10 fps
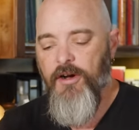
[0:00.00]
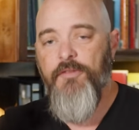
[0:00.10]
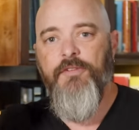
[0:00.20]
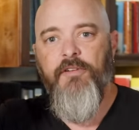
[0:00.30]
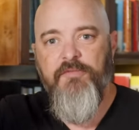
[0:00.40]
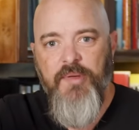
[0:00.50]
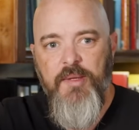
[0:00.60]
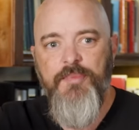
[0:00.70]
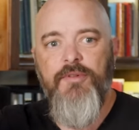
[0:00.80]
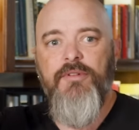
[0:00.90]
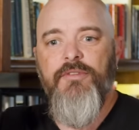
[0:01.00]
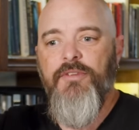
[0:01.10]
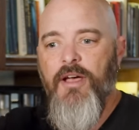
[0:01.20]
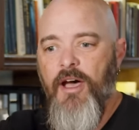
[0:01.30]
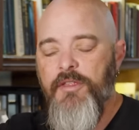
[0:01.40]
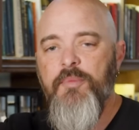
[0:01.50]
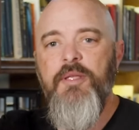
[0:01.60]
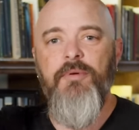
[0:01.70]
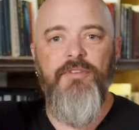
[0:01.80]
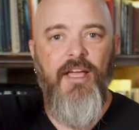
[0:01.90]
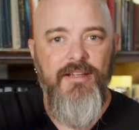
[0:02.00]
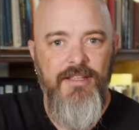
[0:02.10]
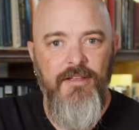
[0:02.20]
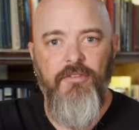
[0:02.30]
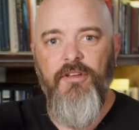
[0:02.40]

off of people's other people's ideas